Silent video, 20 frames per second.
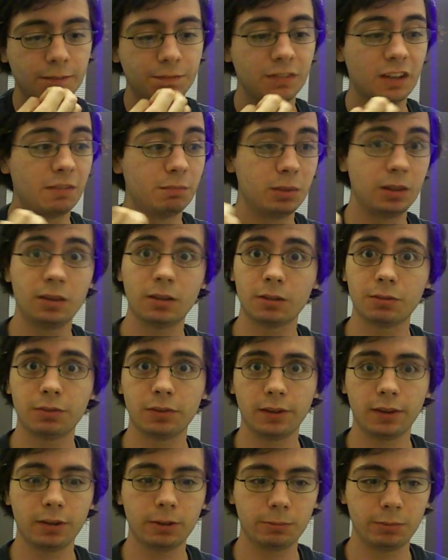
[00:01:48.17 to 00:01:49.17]
I've been there for
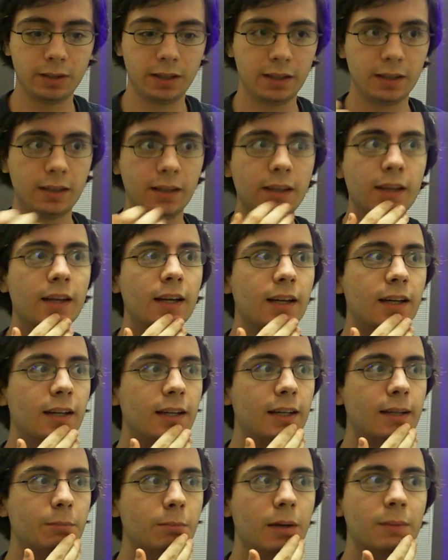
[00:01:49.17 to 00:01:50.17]
a little bit.
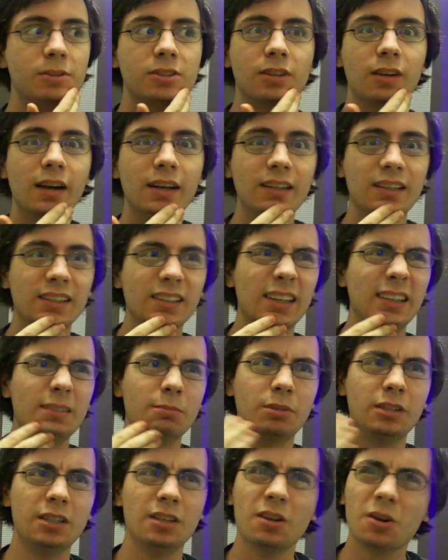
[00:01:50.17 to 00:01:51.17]
I'm sorry I didn't let
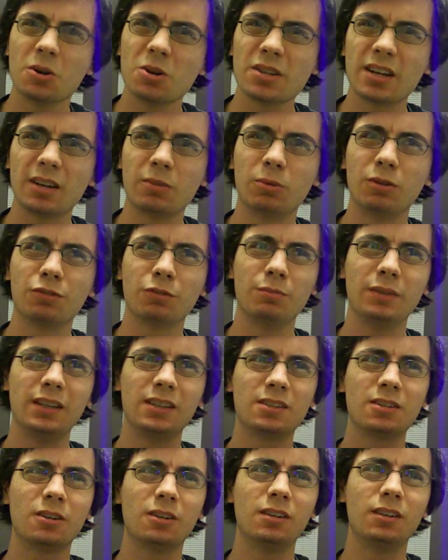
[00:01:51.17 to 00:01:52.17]
anybody know that I went from
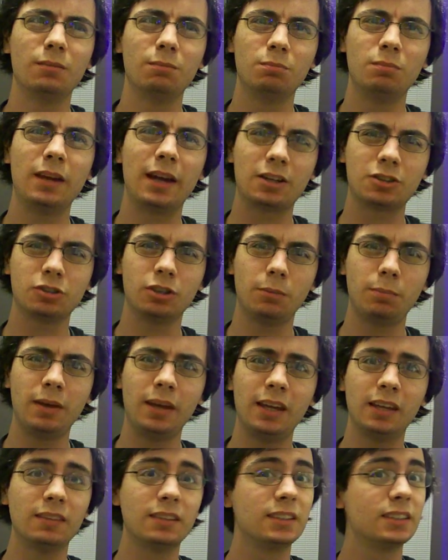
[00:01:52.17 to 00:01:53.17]
intern to actually
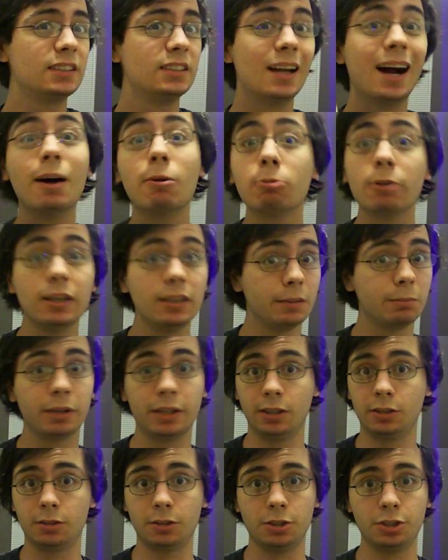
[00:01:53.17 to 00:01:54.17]
paying. This is not where I did my
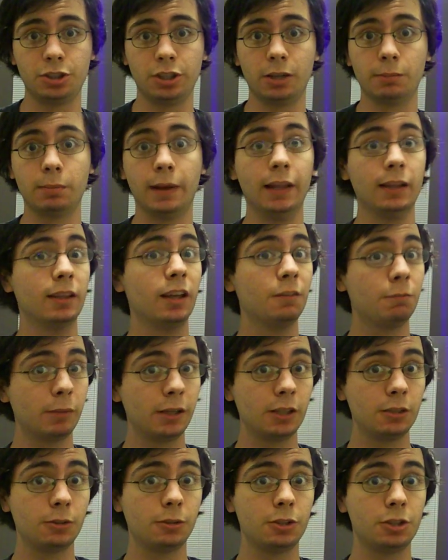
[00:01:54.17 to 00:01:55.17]
internship. I left my
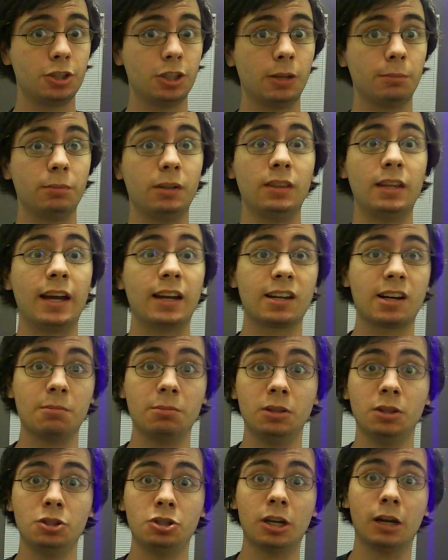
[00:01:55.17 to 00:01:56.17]
internship, and that got
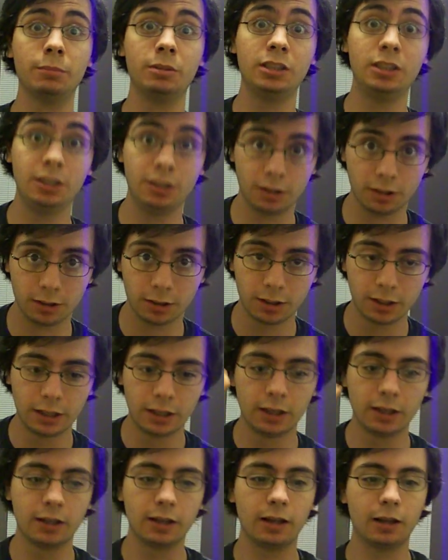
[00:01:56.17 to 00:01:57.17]
me the job here.
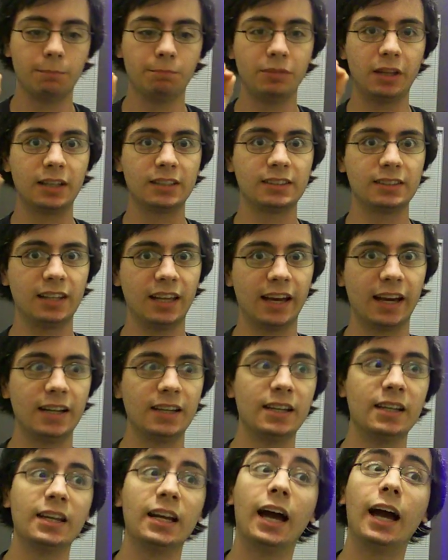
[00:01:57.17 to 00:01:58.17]
That's that.
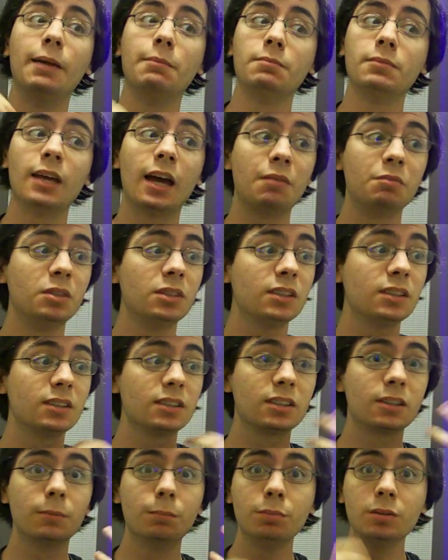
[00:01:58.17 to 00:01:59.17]
I haven't
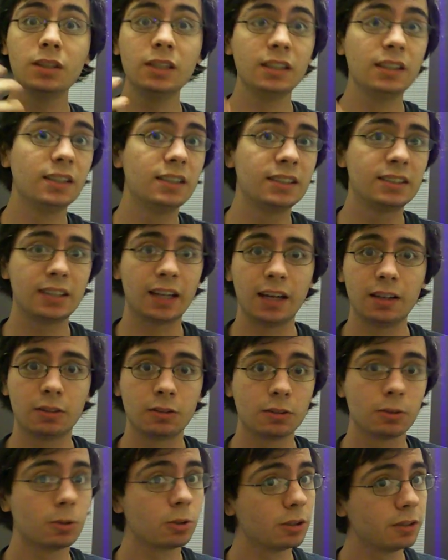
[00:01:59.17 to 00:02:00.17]
completely decided on
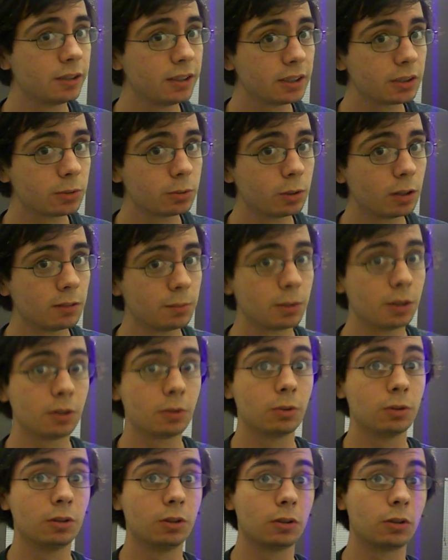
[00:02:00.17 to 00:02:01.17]
culinary school. I'm going
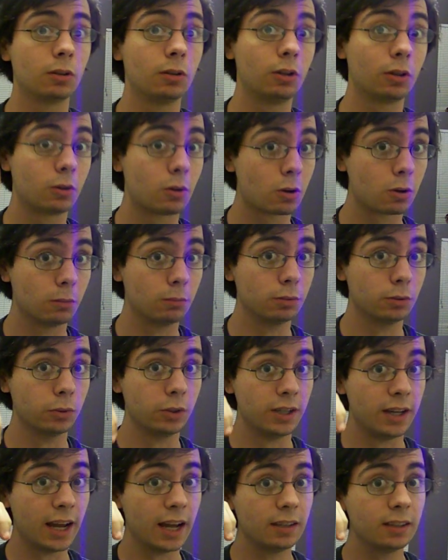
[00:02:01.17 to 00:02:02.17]
to go to Le Cordon Bleu
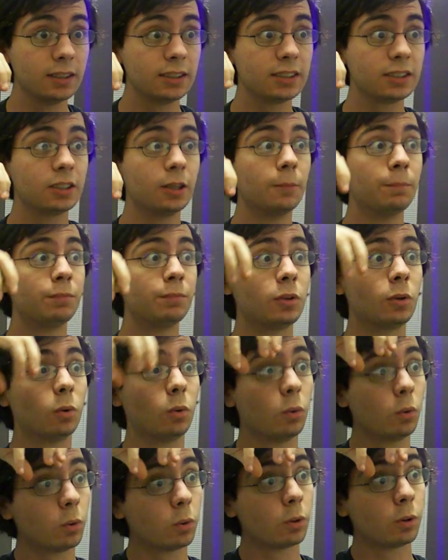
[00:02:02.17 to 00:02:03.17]
in Dallas,
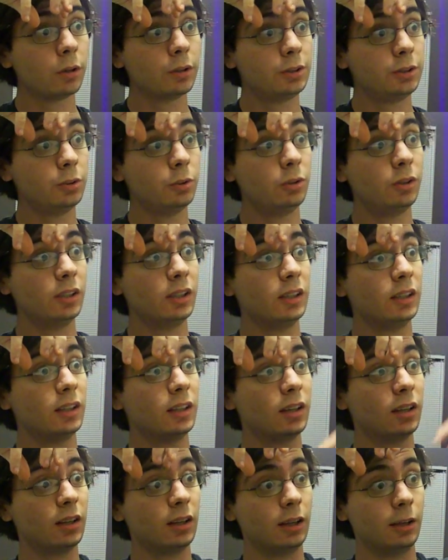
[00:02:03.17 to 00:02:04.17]
or to the
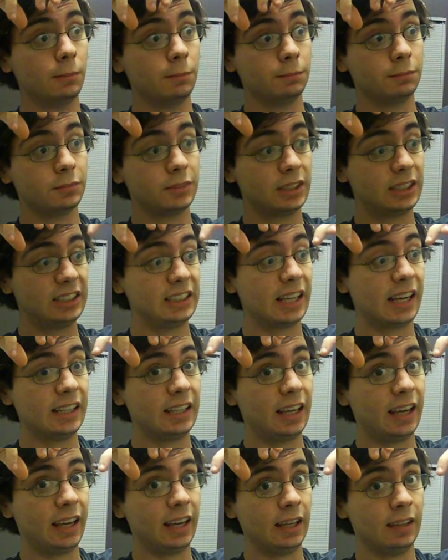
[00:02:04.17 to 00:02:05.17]

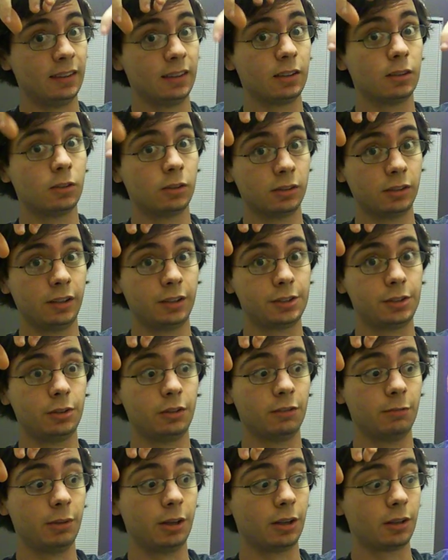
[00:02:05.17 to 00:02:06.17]
CIA, the Culinary Institute
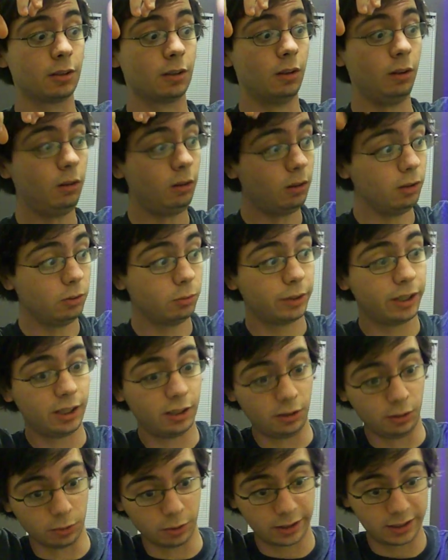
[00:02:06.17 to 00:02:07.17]
of America, all the way in
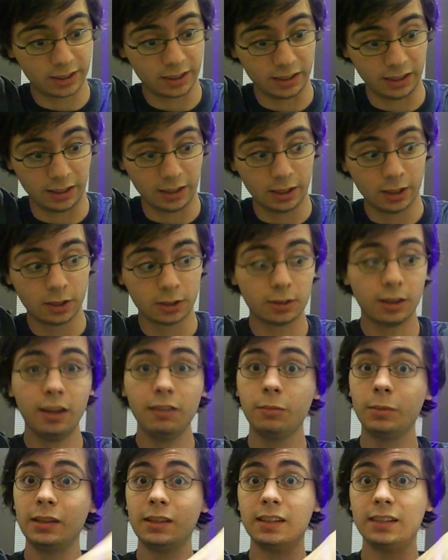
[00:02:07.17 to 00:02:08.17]
New York City. So I
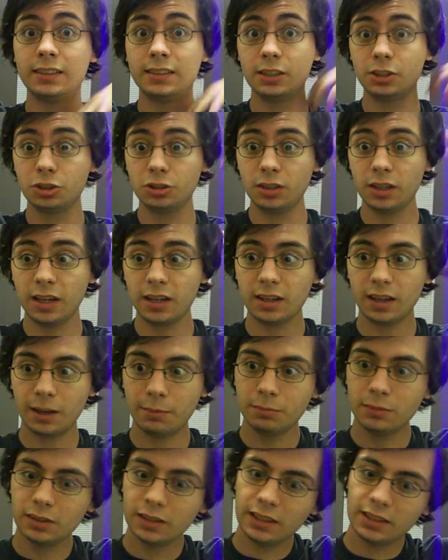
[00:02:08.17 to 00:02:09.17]
haven't made that decision yet.
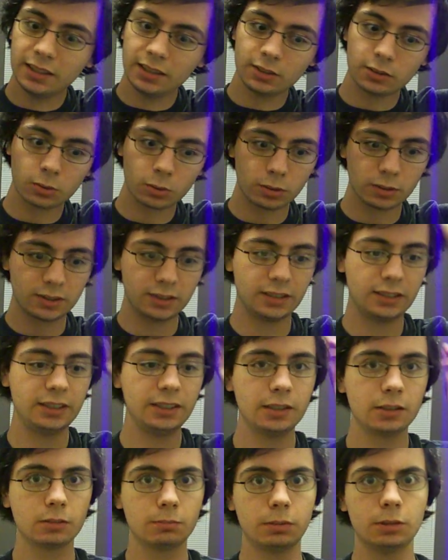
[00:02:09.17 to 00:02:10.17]
I'm leaning towards
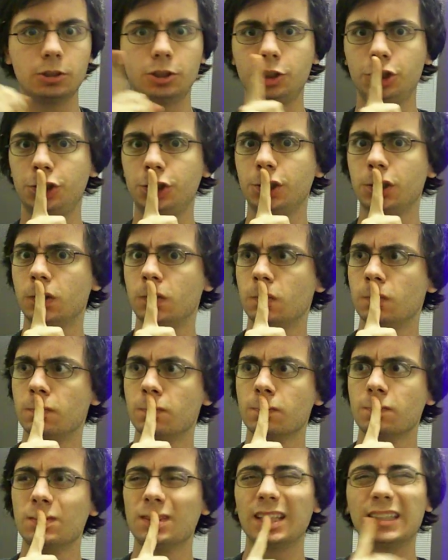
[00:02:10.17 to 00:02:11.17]
here, but shh.
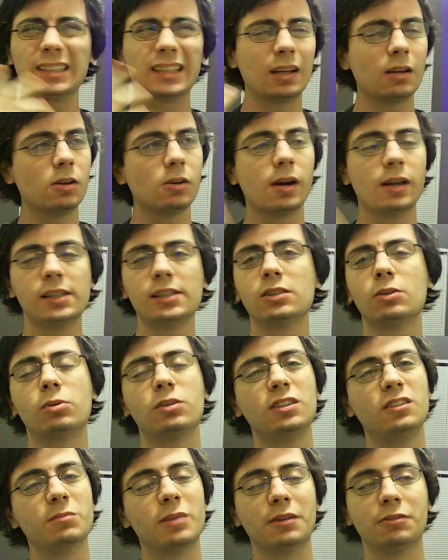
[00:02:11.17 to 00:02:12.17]
Because I don't know, I just don't want
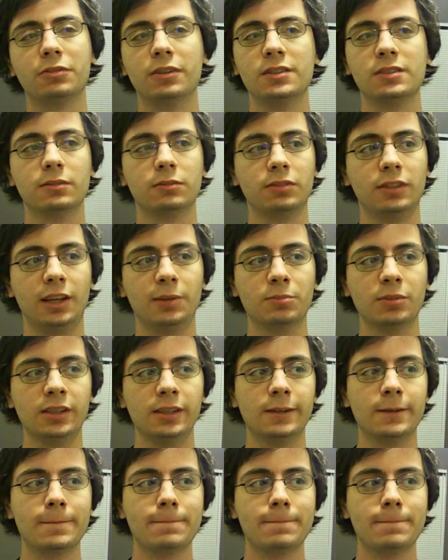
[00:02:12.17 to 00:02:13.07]
to leave my friends and family.